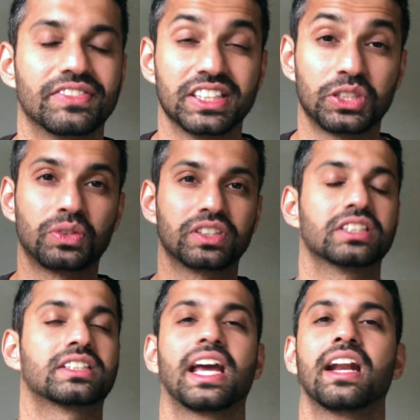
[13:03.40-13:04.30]
is you could
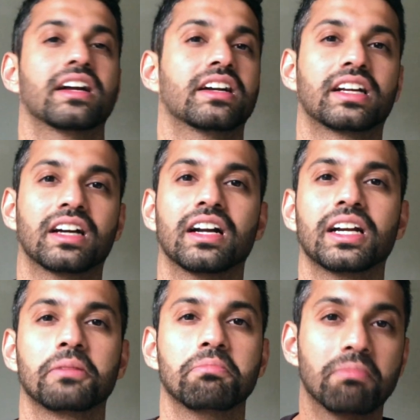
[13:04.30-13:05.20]
just get a
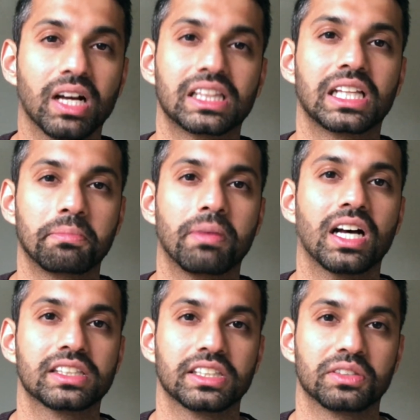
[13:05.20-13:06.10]
recurring monthly
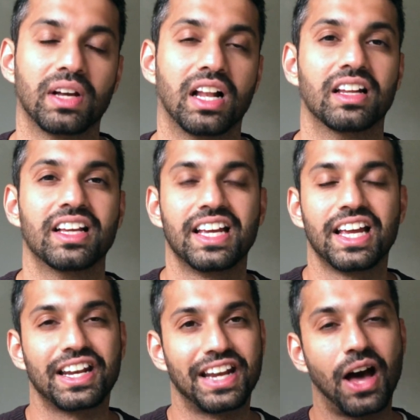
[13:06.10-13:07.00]
pass as well.
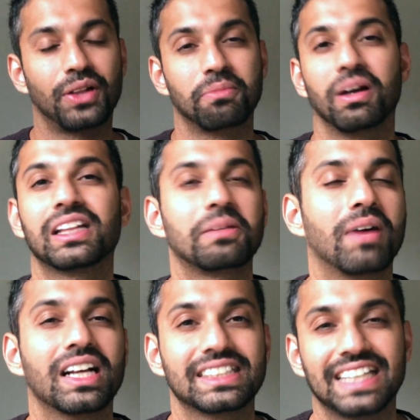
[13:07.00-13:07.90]
Now the monthly
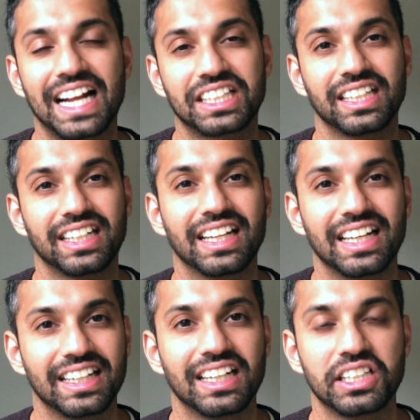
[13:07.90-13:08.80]
pass is actually
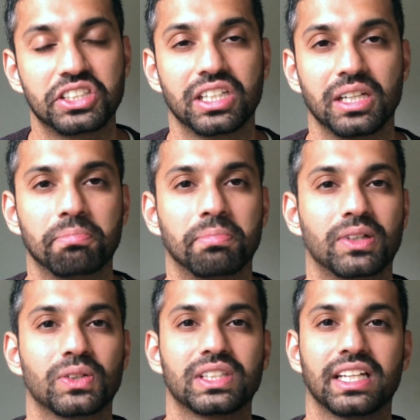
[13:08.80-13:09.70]
really, really cheap
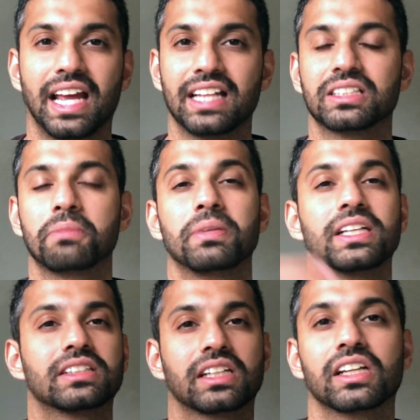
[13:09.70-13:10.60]
because it ends up
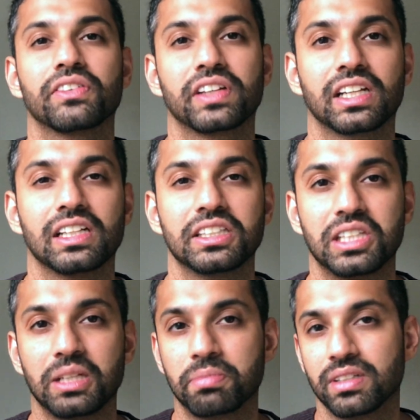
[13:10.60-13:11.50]
being significantly
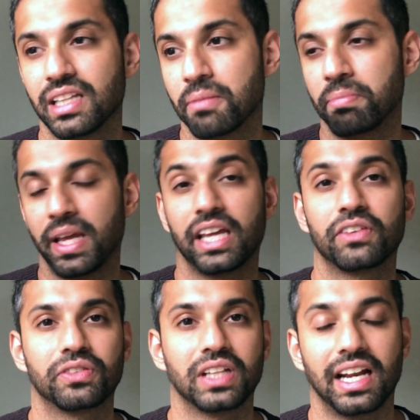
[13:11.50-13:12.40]
cheaper than
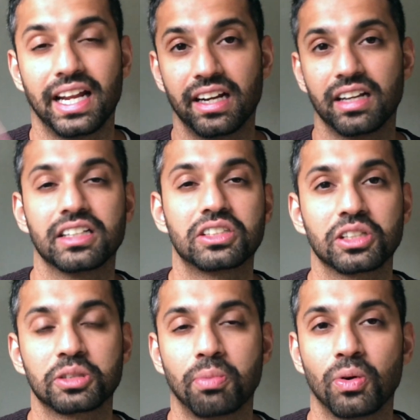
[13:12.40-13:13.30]
paying for that
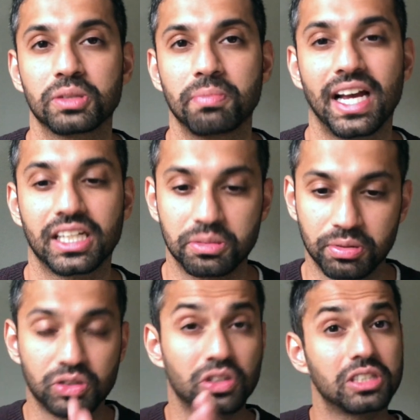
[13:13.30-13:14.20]
additional sports package,
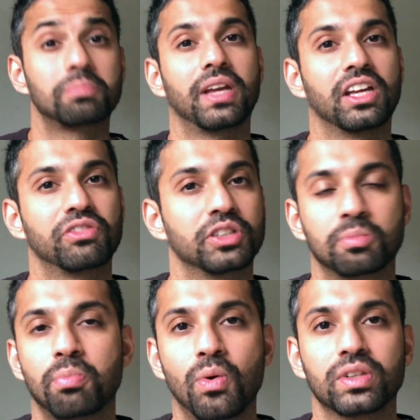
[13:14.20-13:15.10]
because you're just paying for
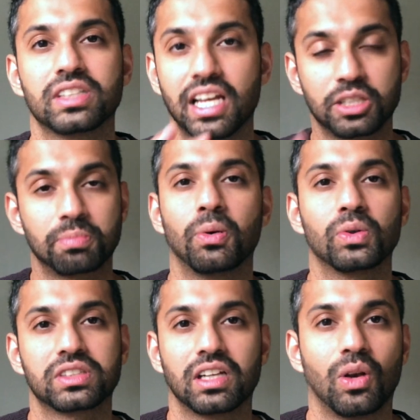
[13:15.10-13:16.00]
sports and
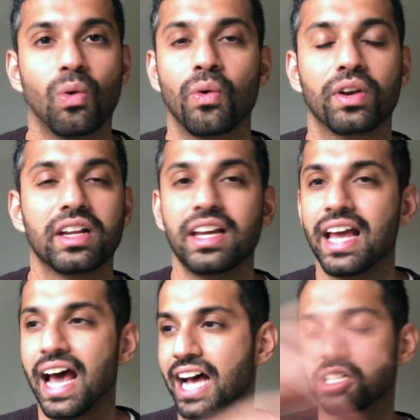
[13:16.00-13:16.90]
sports alone,
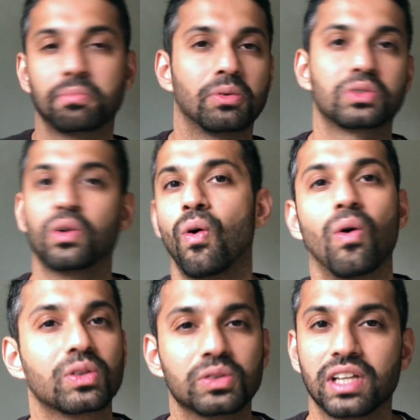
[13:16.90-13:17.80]
as opposed to
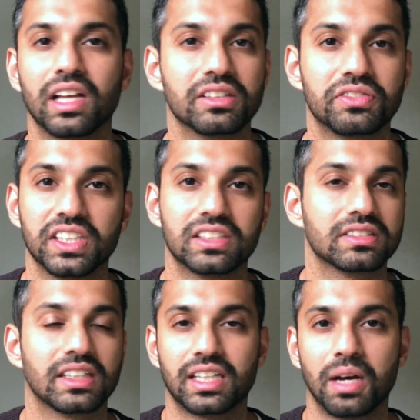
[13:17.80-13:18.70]
all those other
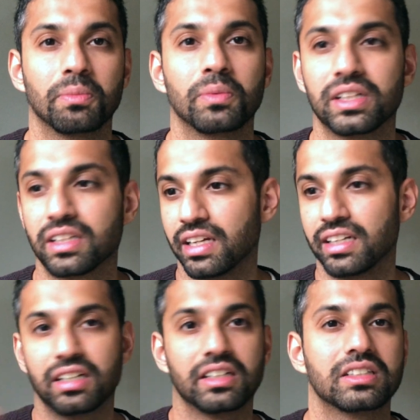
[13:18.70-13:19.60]
features that come with a
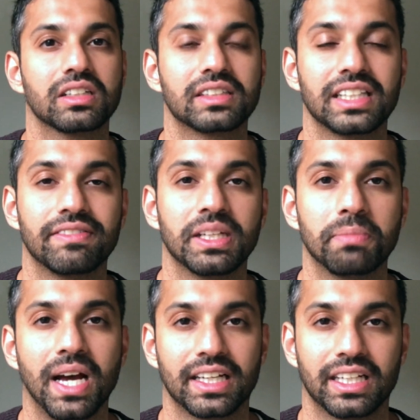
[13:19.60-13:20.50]
traditional TV
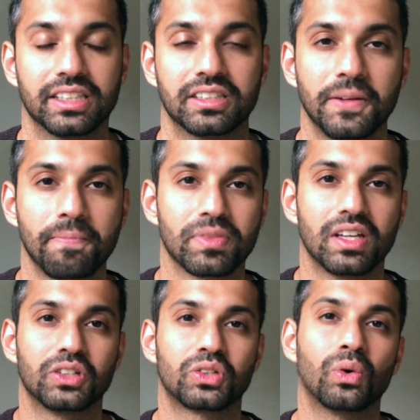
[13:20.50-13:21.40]
package.
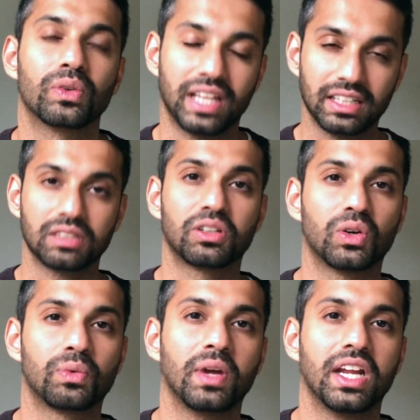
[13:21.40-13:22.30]
So that's a
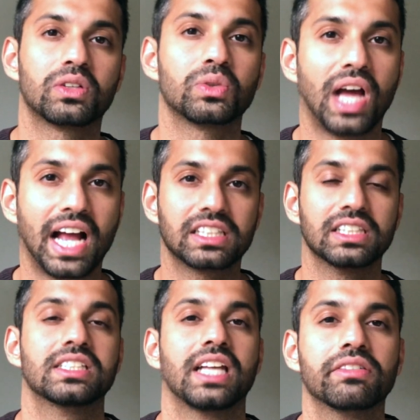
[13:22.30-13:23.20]
good way to
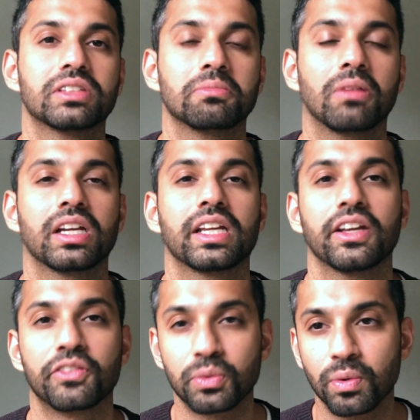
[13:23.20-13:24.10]
actually save some money
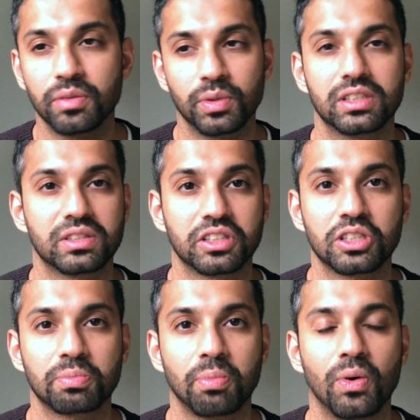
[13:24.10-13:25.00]
if you want to watch
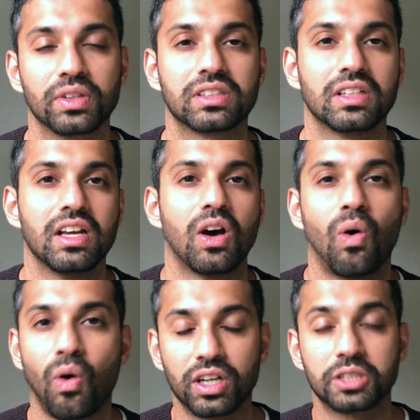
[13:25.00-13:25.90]
just sports
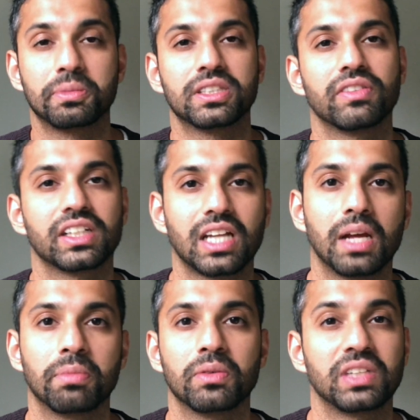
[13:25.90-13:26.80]
or a specific
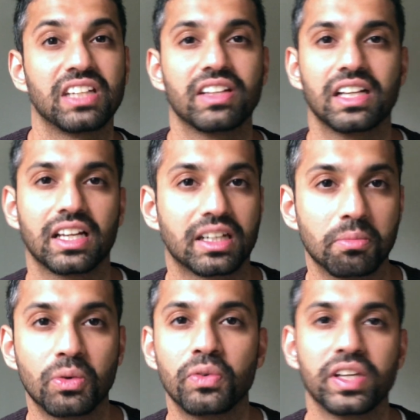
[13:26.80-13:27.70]
type of TV like a
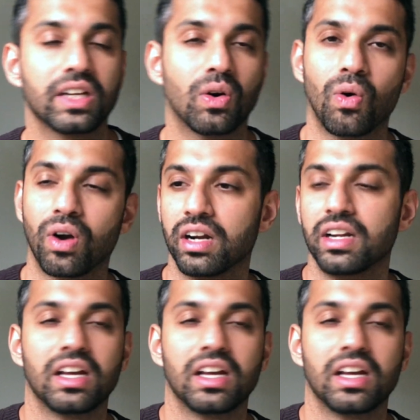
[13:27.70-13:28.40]
movie or